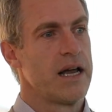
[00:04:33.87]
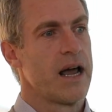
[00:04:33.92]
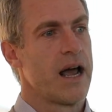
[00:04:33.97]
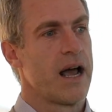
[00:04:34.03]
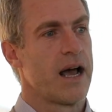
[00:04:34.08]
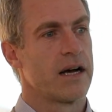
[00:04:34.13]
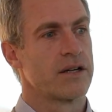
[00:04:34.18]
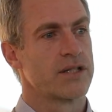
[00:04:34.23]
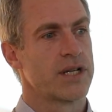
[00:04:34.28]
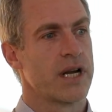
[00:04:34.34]

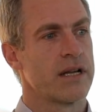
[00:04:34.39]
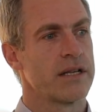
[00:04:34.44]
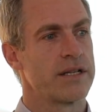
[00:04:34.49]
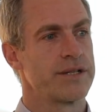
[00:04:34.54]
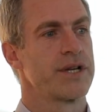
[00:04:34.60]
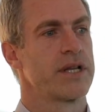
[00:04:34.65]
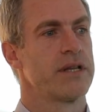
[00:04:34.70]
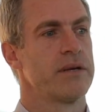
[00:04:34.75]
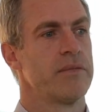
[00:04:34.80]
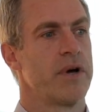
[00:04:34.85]
Our challenge
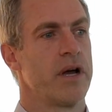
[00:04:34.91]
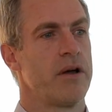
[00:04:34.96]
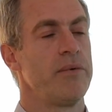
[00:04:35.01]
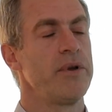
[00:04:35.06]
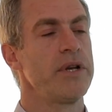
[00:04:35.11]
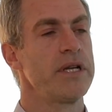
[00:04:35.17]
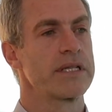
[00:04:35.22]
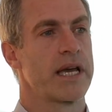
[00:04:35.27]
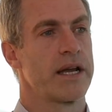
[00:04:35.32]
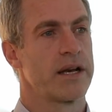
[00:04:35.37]
at the moment
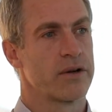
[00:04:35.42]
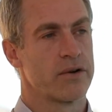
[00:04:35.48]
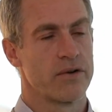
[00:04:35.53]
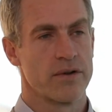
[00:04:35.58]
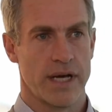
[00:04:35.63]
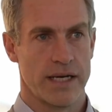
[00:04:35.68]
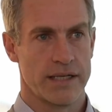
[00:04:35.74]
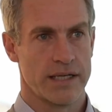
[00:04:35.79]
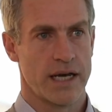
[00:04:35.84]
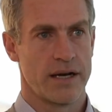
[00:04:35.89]
is getting all
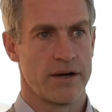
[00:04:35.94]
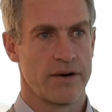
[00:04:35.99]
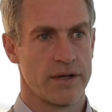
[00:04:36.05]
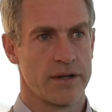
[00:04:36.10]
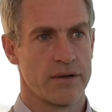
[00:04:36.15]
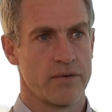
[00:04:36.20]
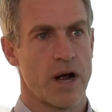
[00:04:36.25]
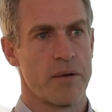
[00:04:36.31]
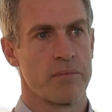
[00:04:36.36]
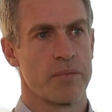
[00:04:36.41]
that data in
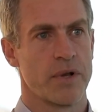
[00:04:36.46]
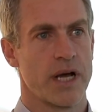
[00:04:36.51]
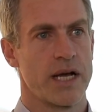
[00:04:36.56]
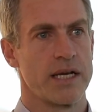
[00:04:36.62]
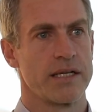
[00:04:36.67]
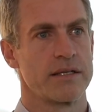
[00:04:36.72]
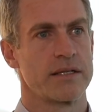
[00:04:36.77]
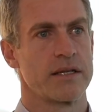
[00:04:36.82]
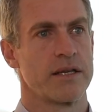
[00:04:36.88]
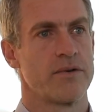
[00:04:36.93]
the right
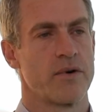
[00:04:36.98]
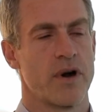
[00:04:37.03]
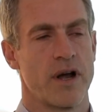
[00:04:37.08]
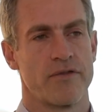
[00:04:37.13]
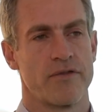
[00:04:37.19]
place and the right